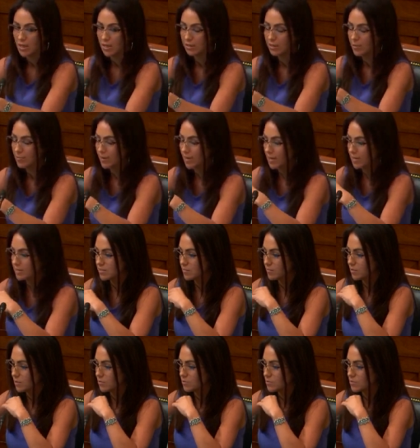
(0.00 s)
eliminate
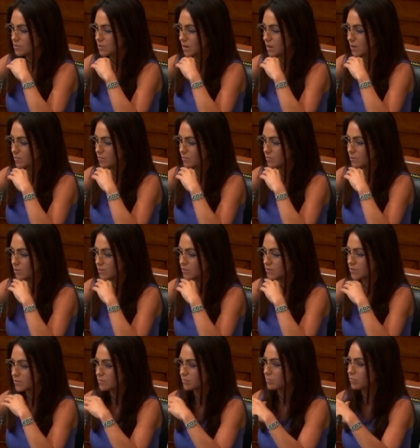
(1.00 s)
some of those
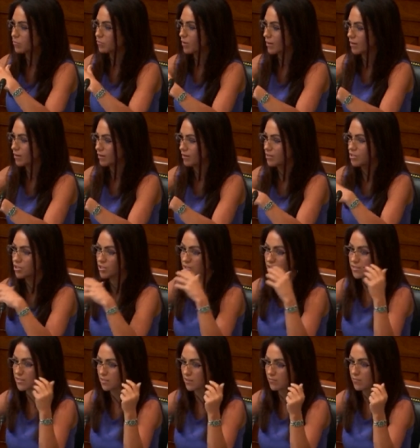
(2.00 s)
burdensome
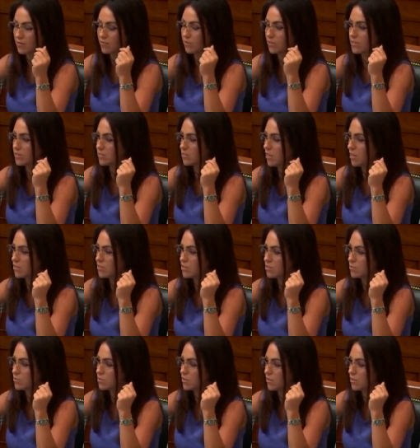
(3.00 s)
regulations and the frivolous
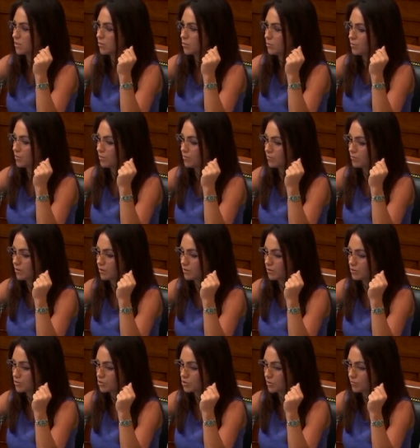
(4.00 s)
lawsuits, I think would be
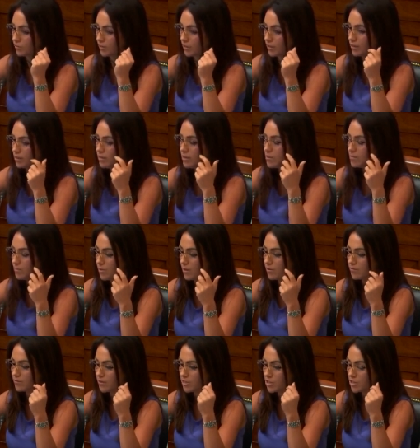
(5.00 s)
extremely
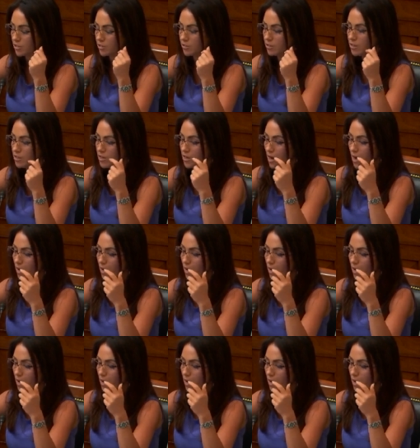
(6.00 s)
beneficial.